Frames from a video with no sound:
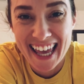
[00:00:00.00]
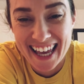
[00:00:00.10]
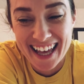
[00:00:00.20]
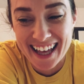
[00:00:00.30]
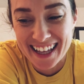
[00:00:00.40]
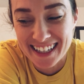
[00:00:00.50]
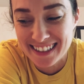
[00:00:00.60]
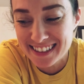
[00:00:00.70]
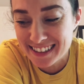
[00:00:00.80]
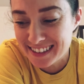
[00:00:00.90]

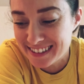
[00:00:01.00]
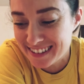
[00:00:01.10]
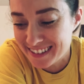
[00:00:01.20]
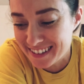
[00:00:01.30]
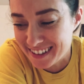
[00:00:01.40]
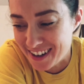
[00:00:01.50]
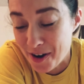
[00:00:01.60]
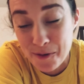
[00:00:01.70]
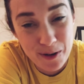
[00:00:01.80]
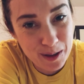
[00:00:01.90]
and
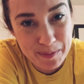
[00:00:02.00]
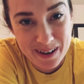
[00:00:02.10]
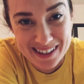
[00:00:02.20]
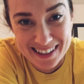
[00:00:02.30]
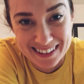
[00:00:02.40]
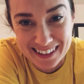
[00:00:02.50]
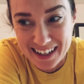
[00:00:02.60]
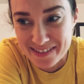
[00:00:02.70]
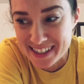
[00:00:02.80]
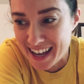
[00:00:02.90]
go roll up our
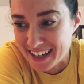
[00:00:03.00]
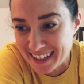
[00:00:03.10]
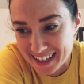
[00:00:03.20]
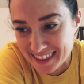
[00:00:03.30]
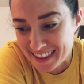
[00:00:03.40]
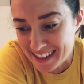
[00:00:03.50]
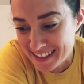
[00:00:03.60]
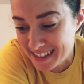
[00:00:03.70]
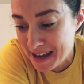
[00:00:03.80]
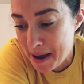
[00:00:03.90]
sleeves and get
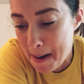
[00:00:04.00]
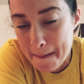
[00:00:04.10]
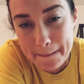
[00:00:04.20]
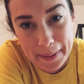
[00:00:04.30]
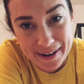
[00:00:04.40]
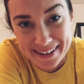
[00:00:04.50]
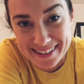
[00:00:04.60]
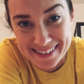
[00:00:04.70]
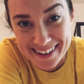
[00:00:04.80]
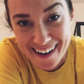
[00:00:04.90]
this party
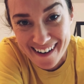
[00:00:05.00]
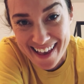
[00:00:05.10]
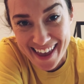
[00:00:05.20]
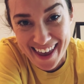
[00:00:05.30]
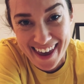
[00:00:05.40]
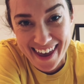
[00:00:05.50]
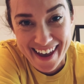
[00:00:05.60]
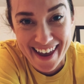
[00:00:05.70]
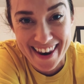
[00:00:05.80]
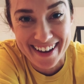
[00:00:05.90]

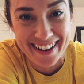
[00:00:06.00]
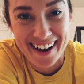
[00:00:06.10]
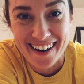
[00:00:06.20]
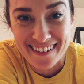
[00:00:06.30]
started. All